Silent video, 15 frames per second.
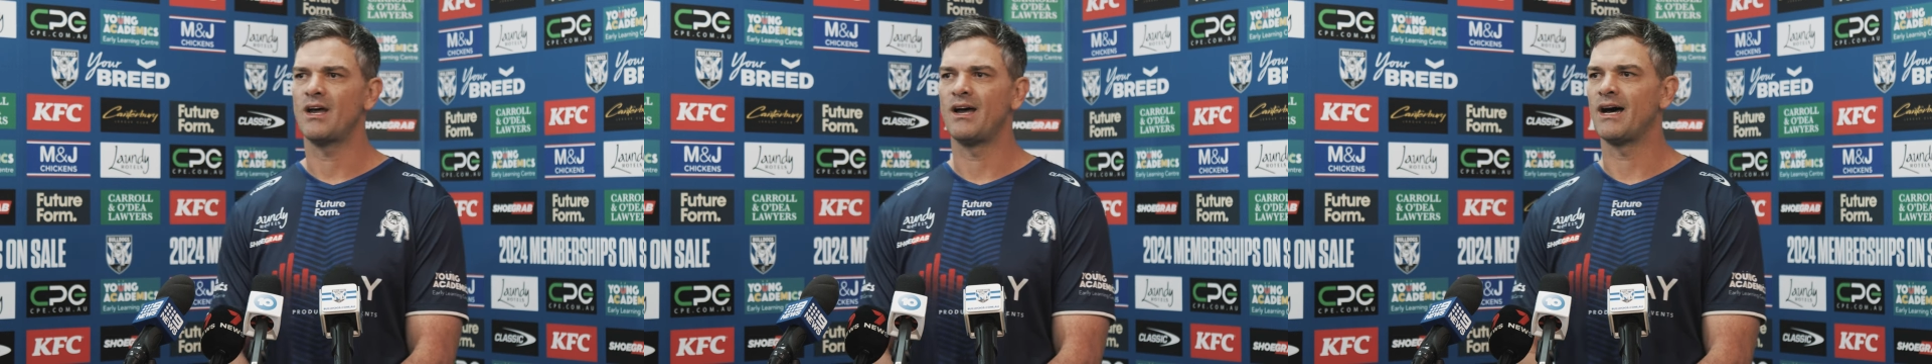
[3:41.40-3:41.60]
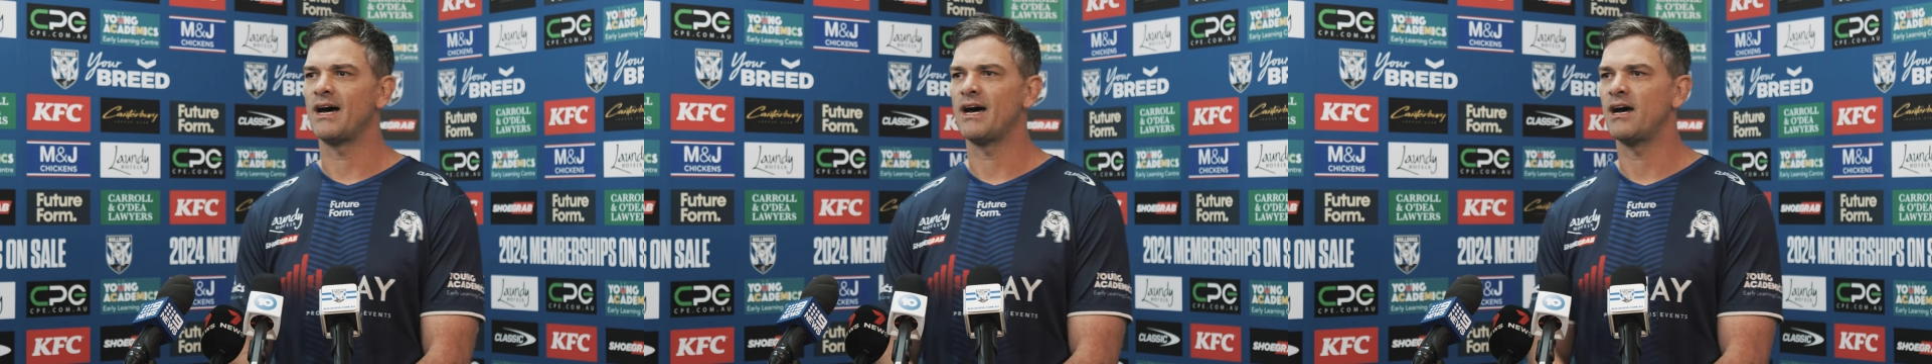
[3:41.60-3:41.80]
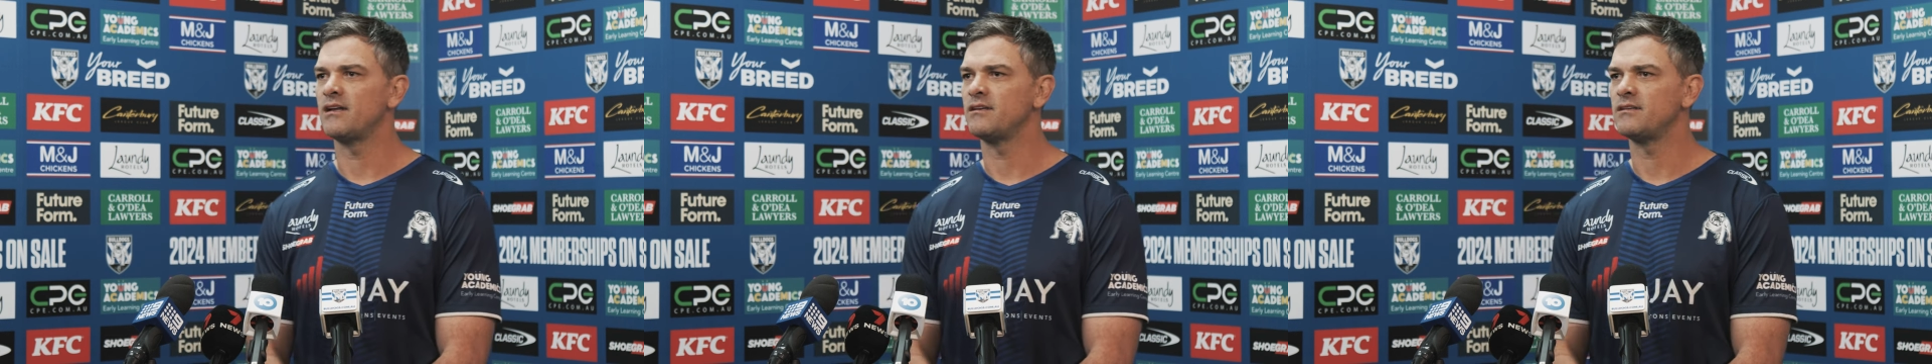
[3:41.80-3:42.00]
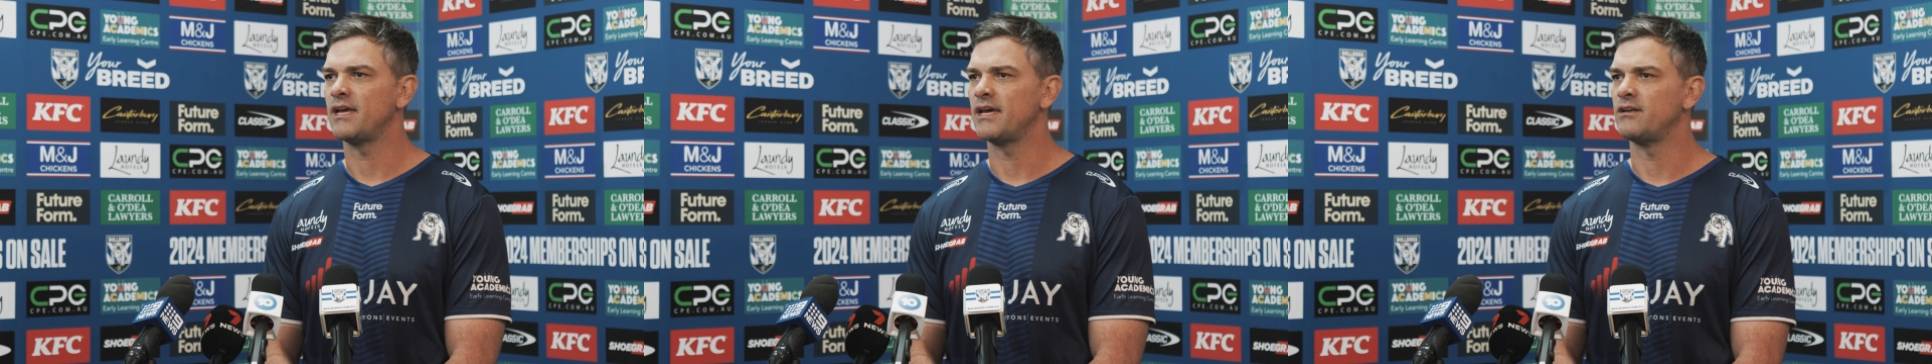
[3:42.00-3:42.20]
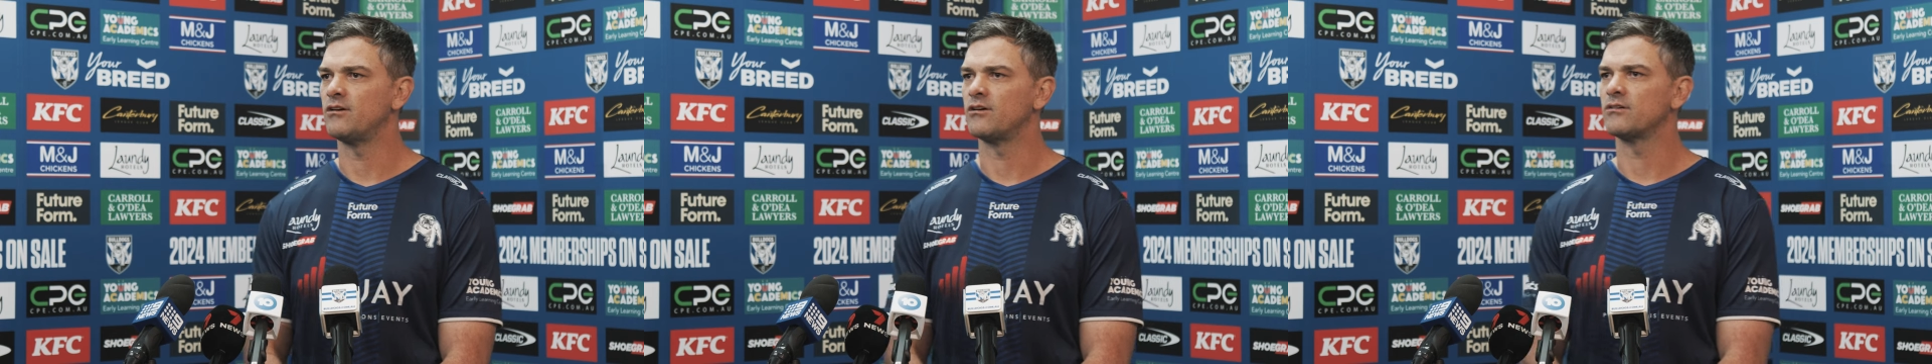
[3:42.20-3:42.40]

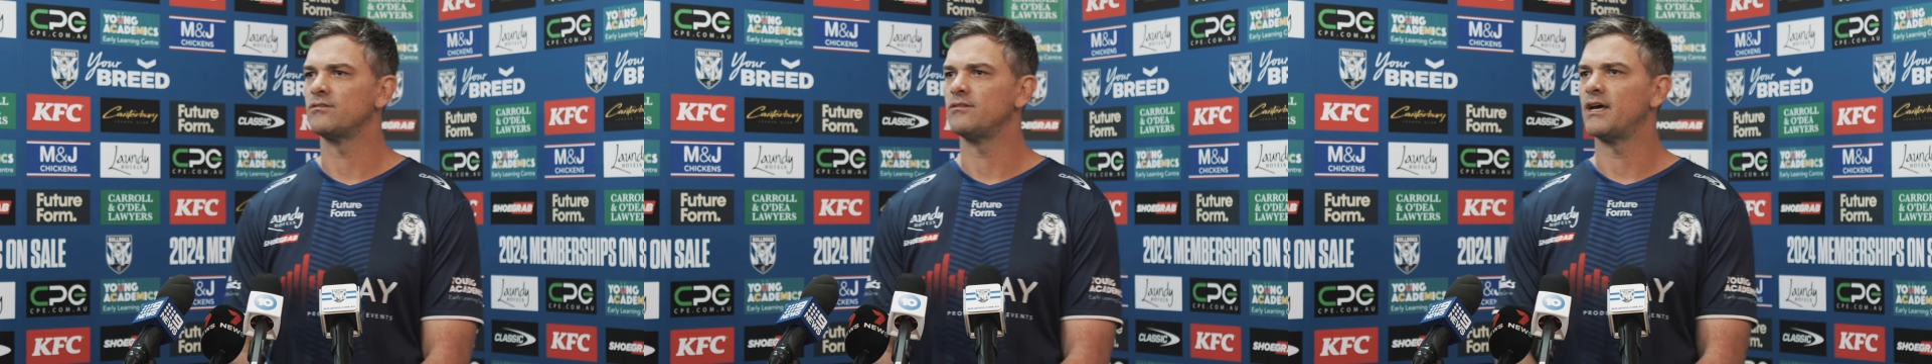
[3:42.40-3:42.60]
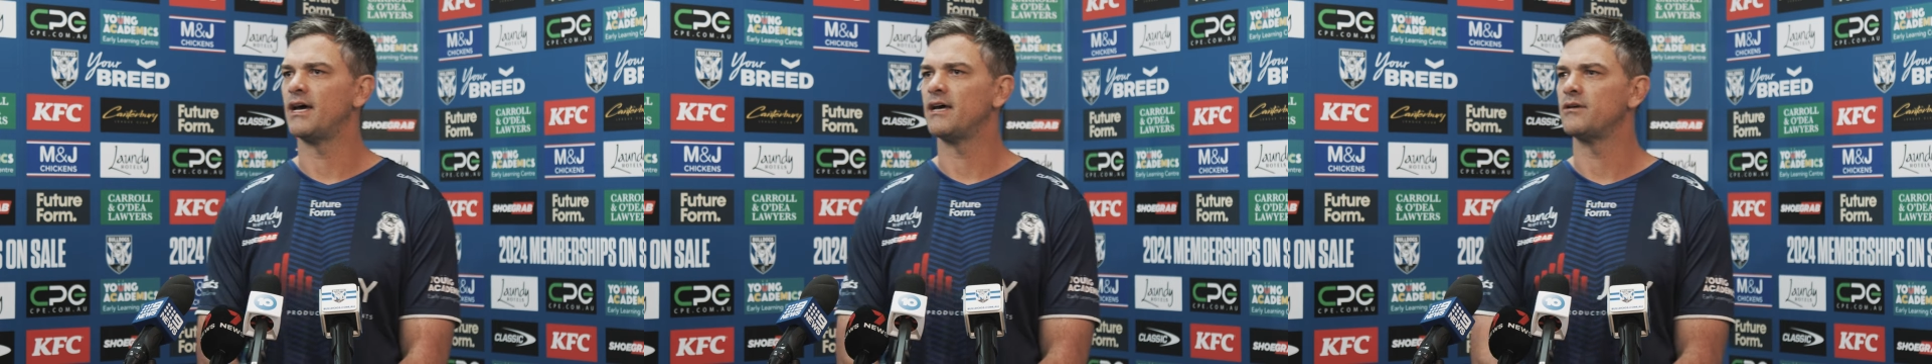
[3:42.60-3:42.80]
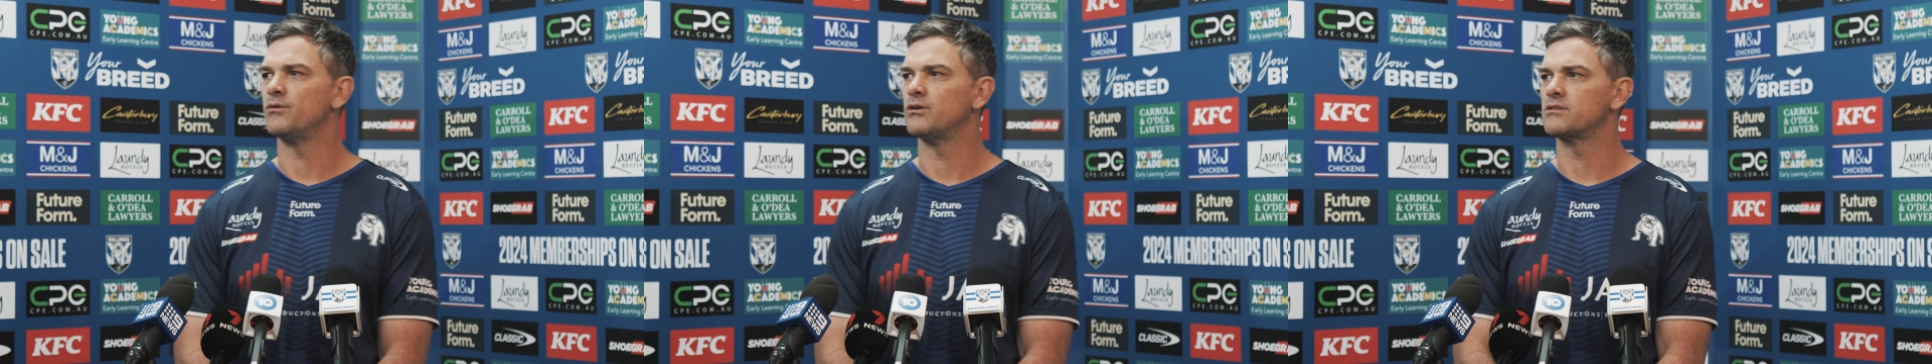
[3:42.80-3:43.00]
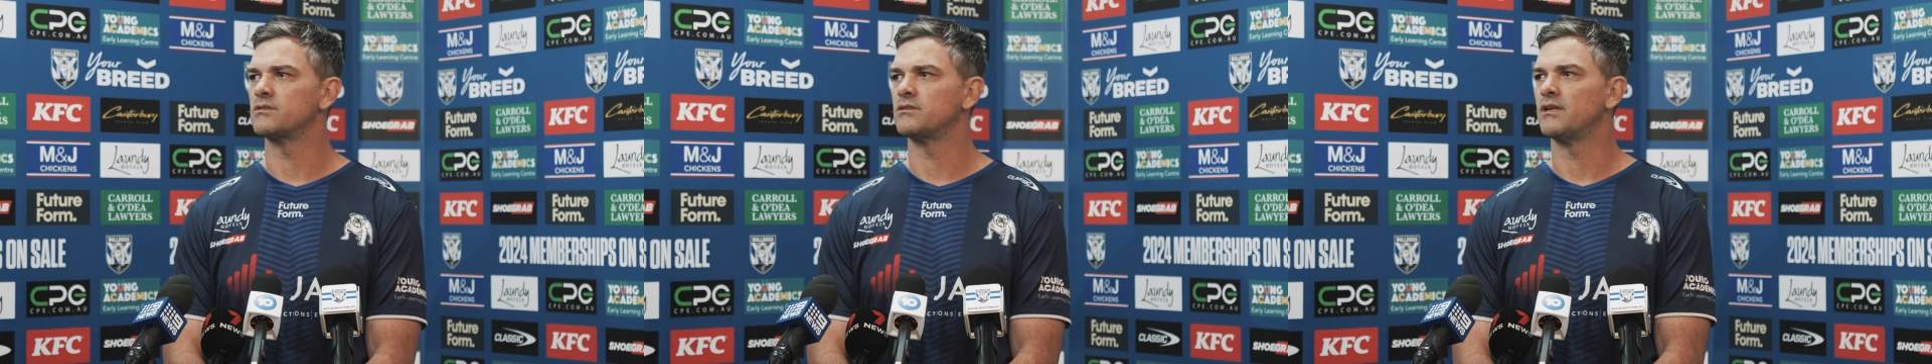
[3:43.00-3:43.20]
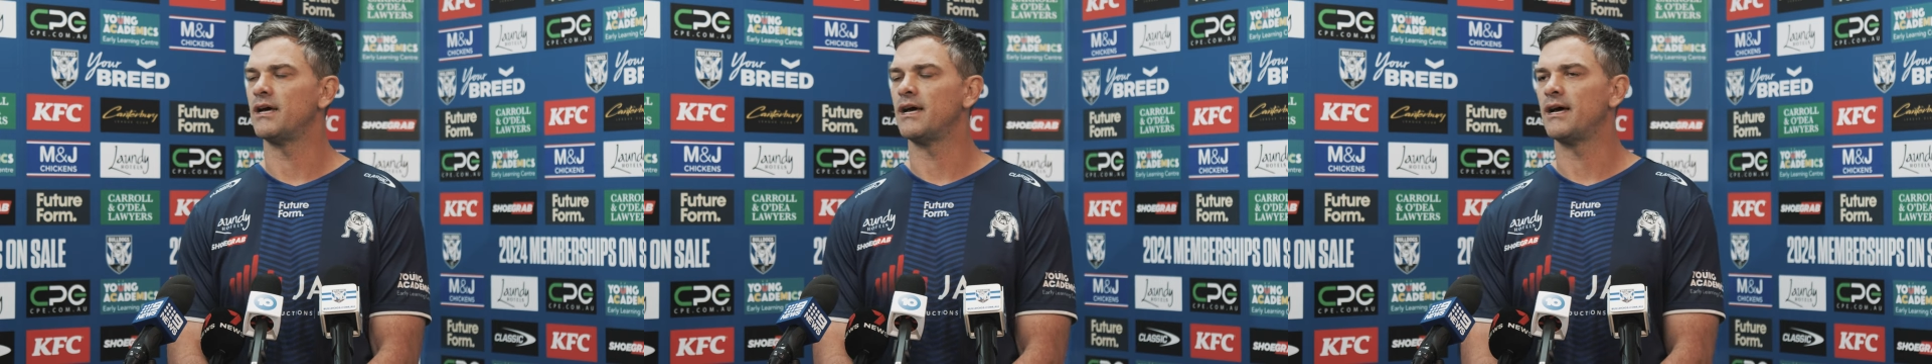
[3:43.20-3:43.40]
No, he
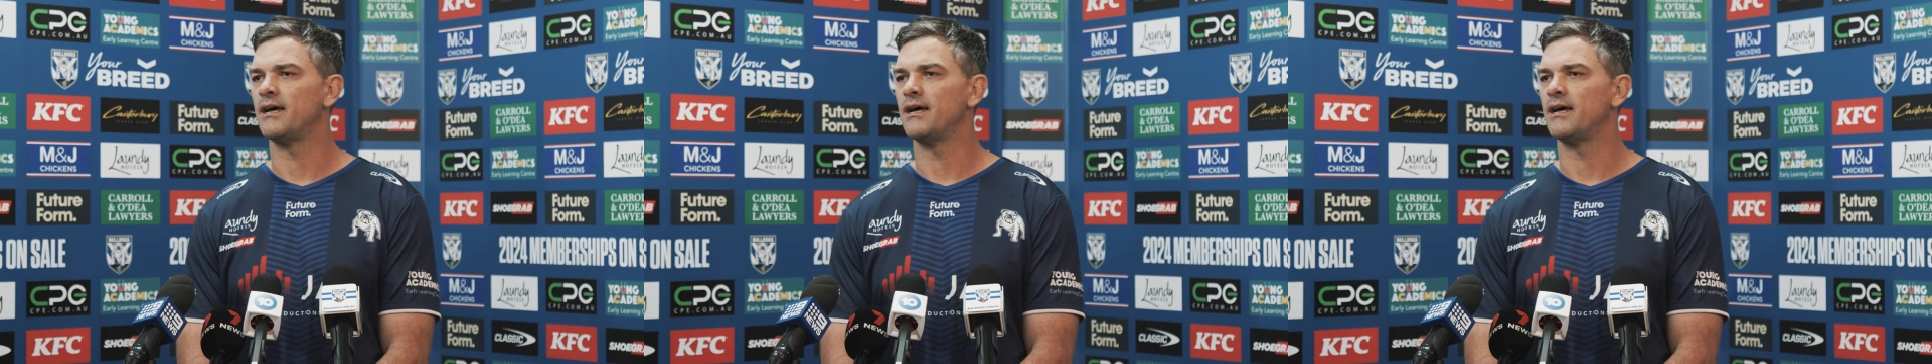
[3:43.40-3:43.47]
wasn't.